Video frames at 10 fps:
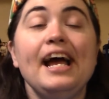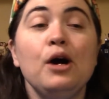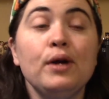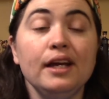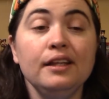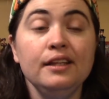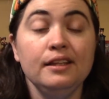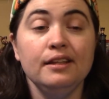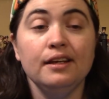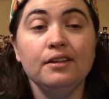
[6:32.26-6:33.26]
okay, and then
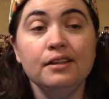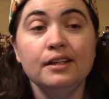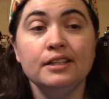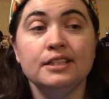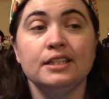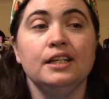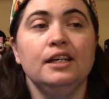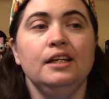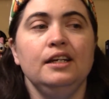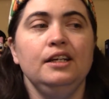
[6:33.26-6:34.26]
the other thing is,
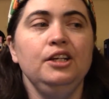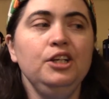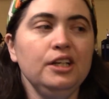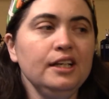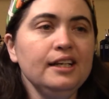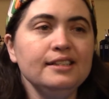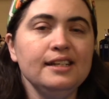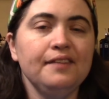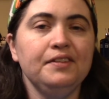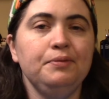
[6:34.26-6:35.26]
it
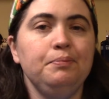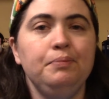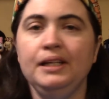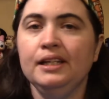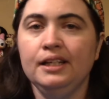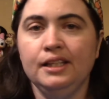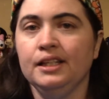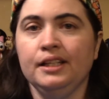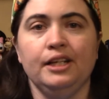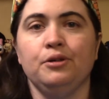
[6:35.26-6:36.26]
doesn't have to be anything
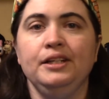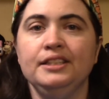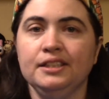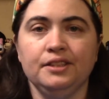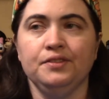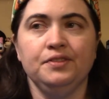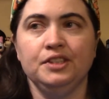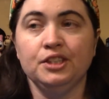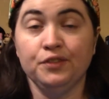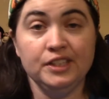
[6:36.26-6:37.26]
like crazy
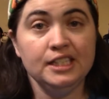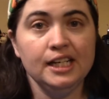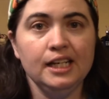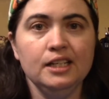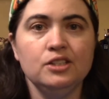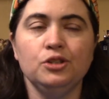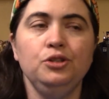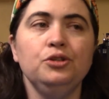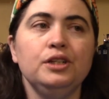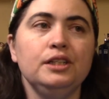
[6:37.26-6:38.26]
sophisticated. So
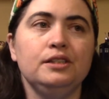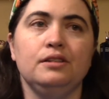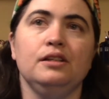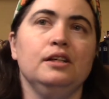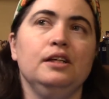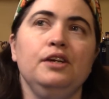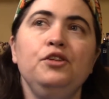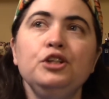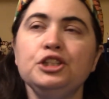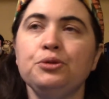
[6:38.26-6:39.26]
you could if
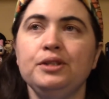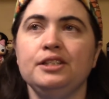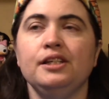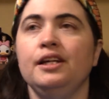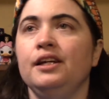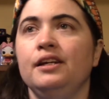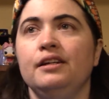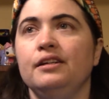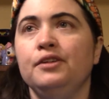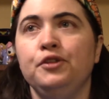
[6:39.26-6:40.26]
you just want to say
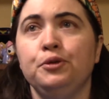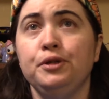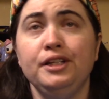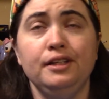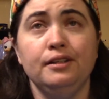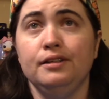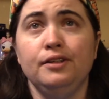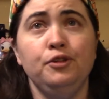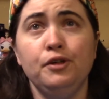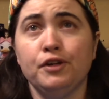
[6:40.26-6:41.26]
if you're really
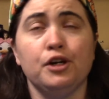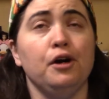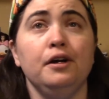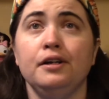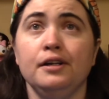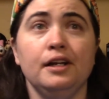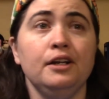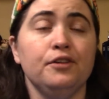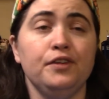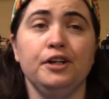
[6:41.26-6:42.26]
if you have a garden and
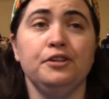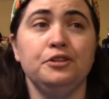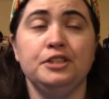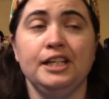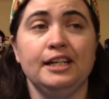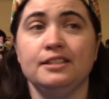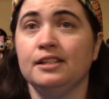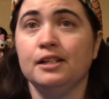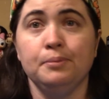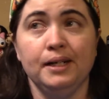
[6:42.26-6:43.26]
you're very
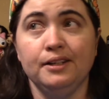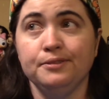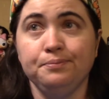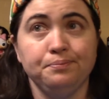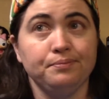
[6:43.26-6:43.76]
enthusiastic about